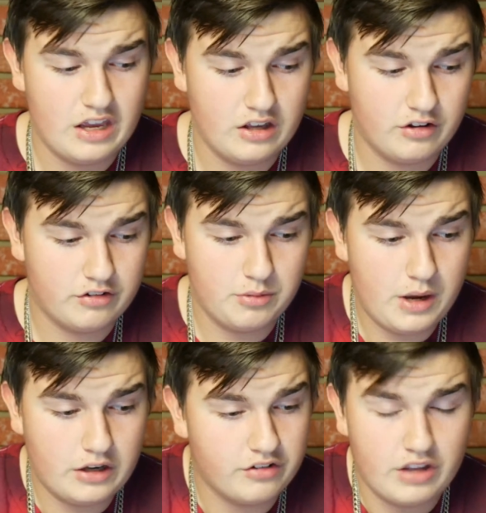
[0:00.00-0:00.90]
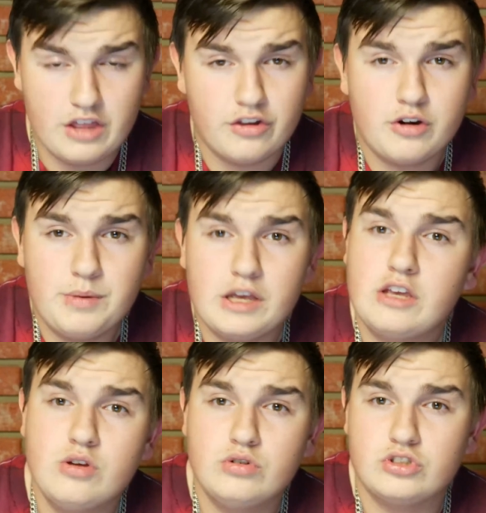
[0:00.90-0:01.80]
To be honest, there could be a
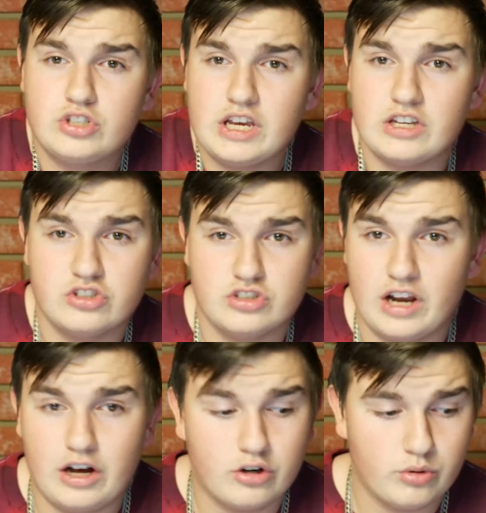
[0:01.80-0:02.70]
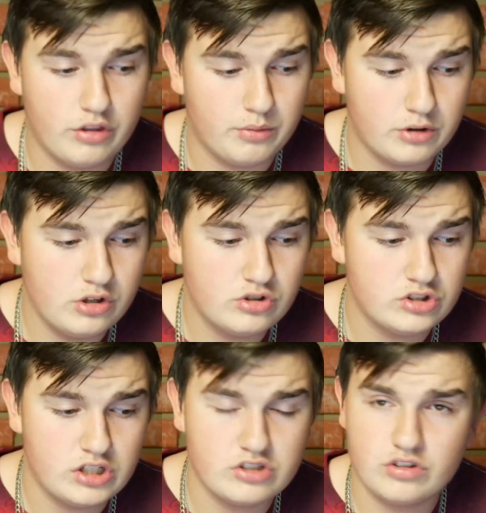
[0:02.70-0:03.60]
huge change in algorithm, or a huge
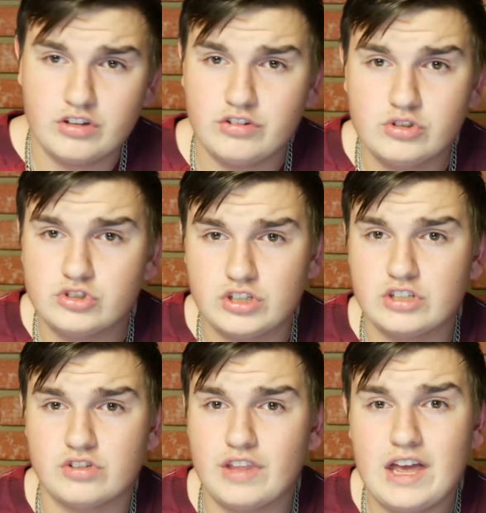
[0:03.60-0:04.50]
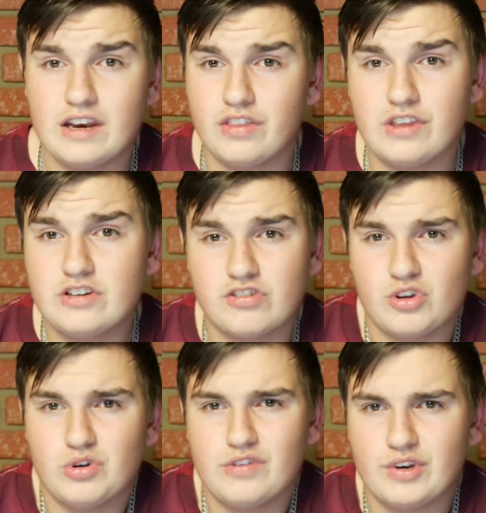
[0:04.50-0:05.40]
change in this, huge change in that, and they just
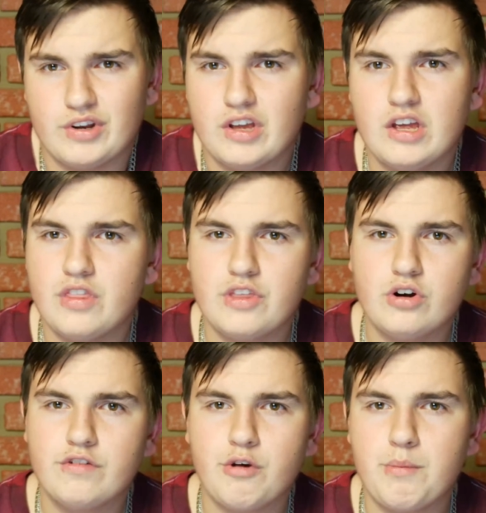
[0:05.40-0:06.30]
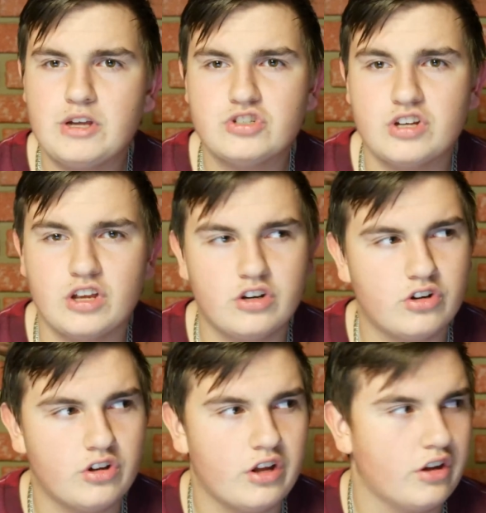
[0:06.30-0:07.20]
don't even mention it, and
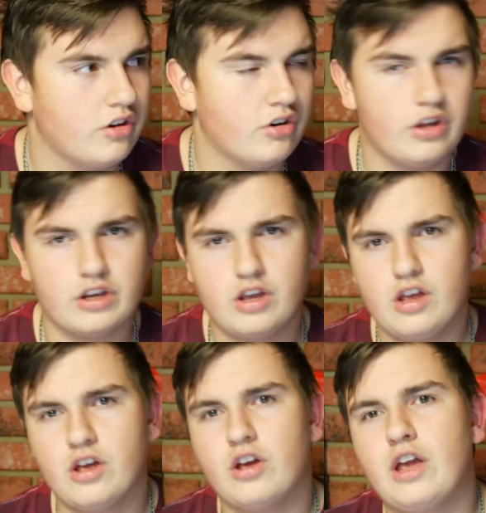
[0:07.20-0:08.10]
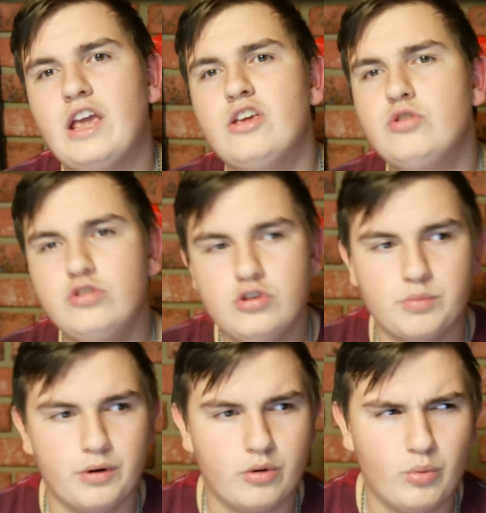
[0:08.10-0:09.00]
you're like, hey
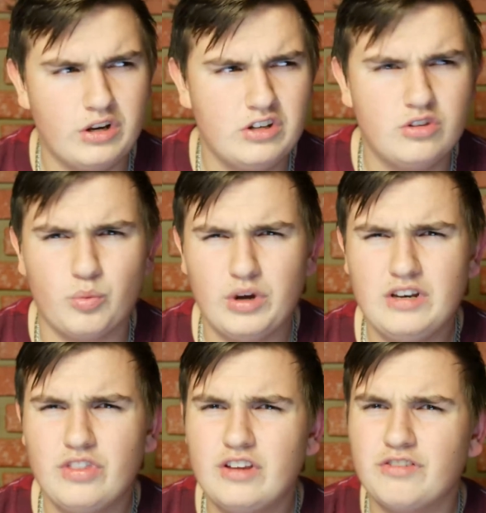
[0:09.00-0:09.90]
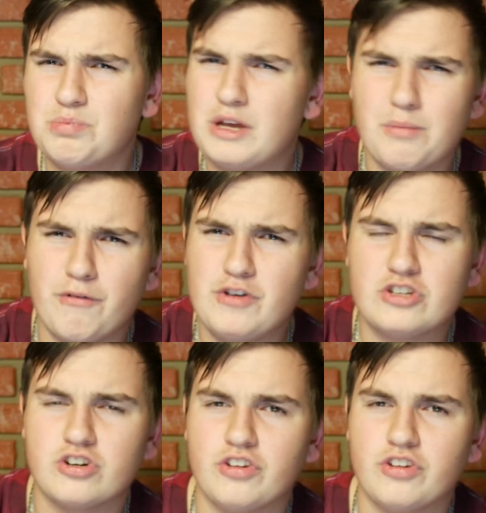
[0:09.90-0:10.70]
YouTube, when did this become a feature?